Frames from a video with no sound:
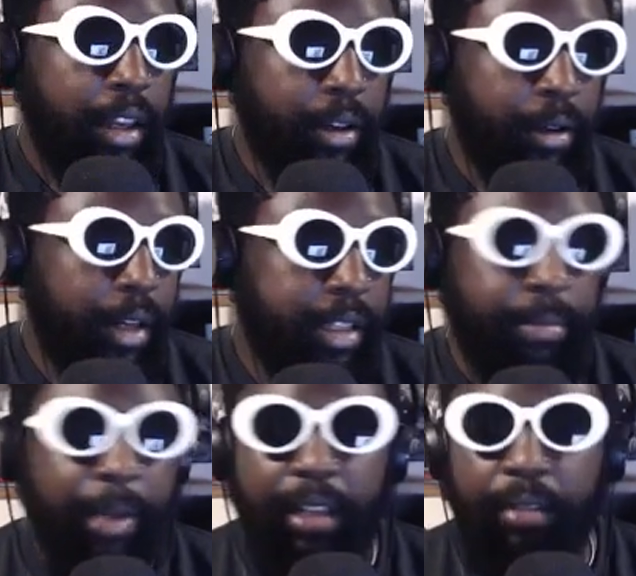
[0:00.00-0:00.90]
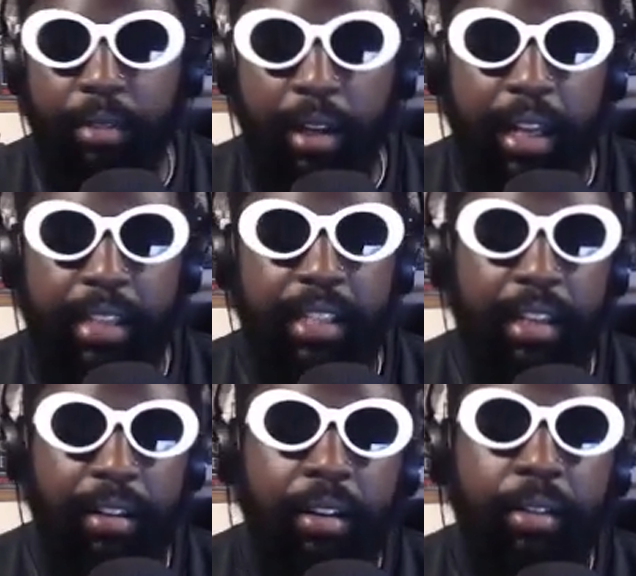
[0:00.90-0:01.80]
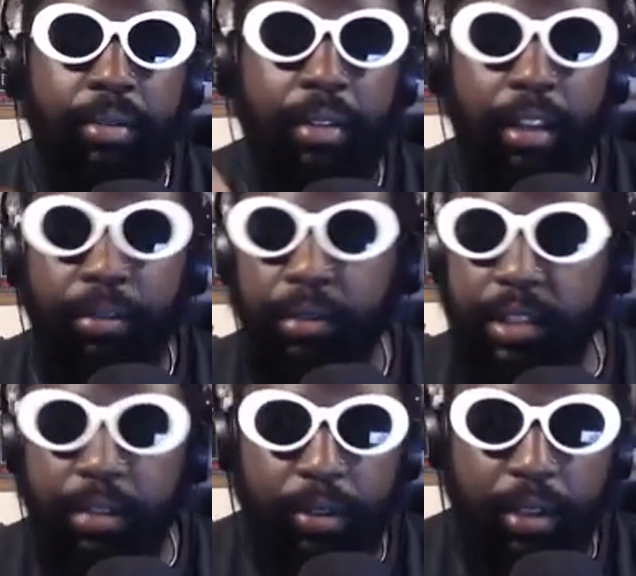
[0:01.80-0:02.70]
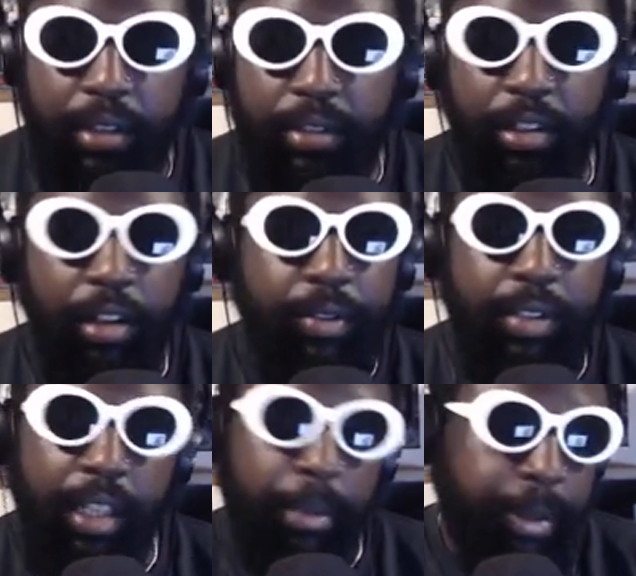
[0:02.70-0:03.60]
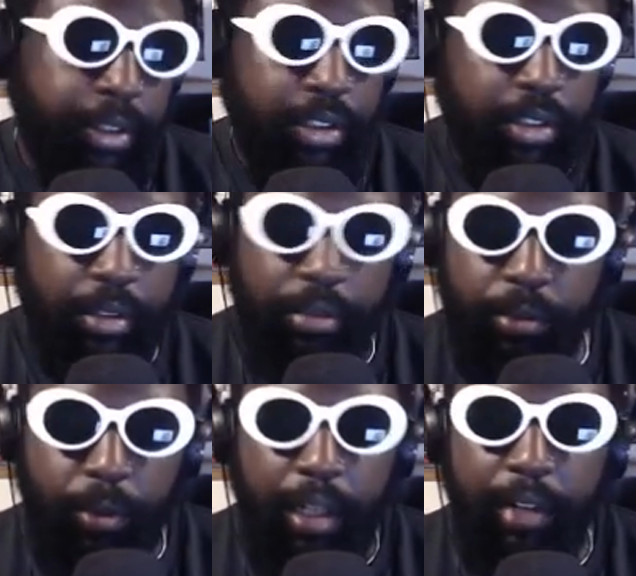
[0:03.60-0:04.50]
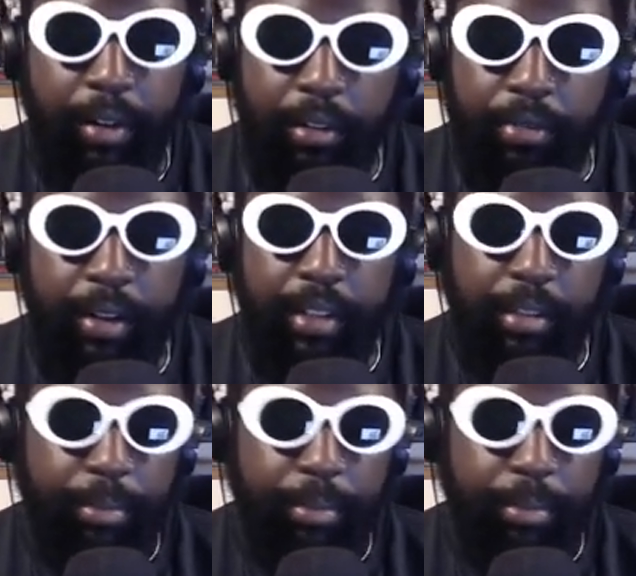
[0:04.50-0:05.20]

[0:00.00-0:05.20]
know, has made them realize that oh, dance floors are for dancing, not for taking pictures and twirling around your friends and